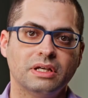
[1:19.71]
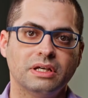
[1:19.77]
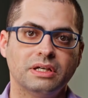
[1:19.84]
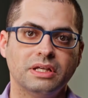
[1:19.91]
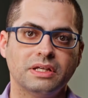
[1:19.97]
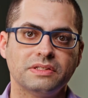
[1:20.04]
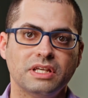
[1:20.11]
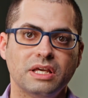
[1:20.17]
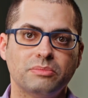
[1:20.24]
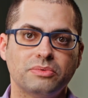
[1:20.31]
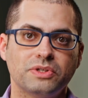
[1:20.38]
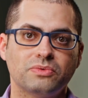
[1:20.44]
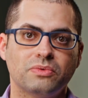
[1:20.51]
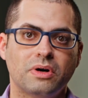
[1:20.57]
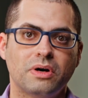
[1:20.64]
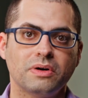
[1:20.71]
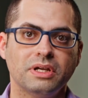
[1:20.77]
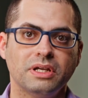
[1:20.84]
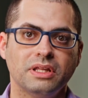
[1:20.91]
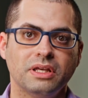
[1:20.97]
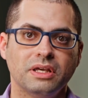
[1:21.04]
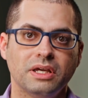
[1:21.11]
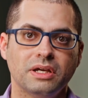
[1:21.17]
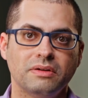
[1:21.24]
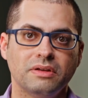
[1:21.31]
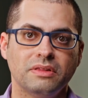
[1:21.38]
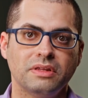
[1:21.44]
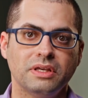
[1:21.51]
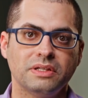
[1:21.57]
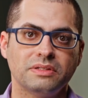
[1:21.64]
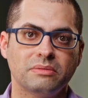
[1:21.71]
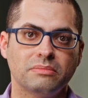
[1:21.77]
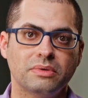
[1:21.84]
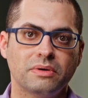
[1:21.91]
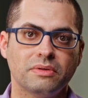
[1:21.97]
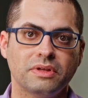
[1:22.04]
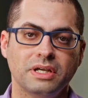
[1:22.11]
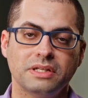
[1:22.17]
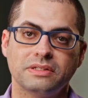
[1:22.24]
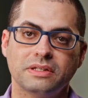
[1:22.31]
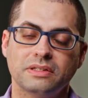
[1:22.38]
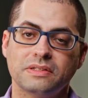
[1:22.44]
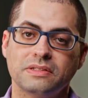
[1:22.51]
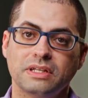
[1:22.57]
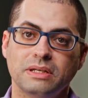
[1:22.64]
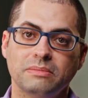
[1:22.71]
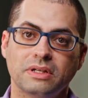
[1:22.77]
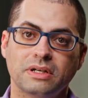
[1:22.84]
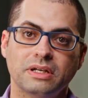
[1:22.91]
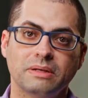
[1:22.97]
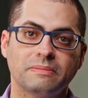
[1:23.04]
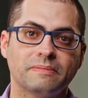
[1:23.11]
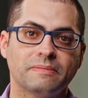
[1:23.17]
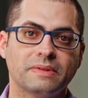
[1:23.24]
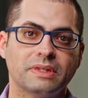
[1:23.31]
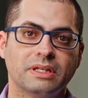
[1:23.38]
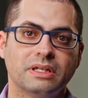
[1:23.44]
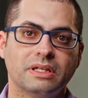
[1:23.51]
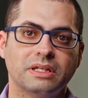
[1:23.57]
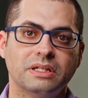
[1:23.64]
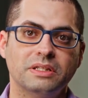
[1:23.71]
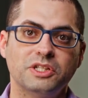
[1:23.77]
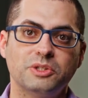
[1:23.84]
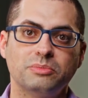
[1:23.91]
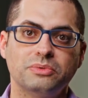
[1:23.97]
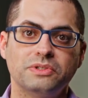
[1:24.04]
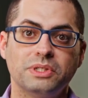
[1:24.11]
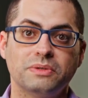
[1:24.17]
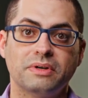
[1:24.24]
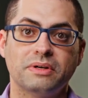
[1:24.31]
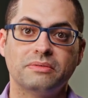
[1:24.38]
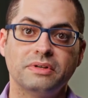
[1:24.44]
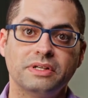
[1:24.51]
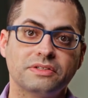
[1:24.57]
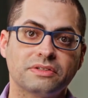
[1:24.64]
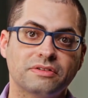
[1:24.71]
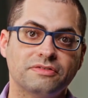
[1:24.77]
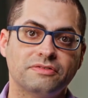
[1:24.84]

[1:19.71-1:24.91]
An example is walking and carrying things in both hands at the same time. This puts you at risk of